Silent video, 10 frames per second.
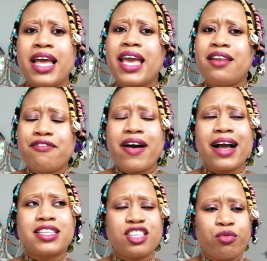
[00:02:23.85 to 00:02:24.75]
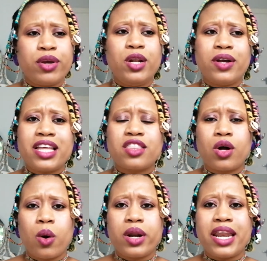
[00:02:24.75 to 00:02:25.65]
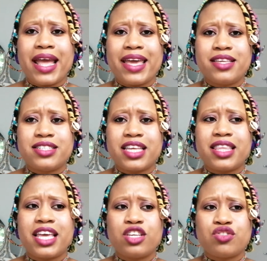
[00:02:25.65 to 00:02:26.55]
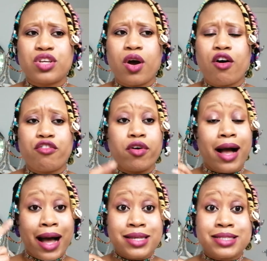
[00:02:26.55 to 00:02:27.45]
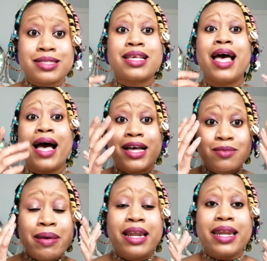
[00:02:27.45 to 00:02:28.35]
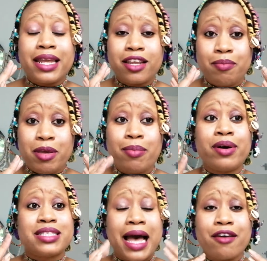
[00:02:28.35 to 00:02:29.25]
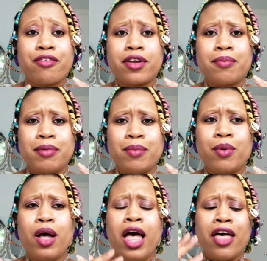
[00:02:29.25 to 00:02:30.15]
In fact, if we look at the golden age in the history of us as melanated people, as African people,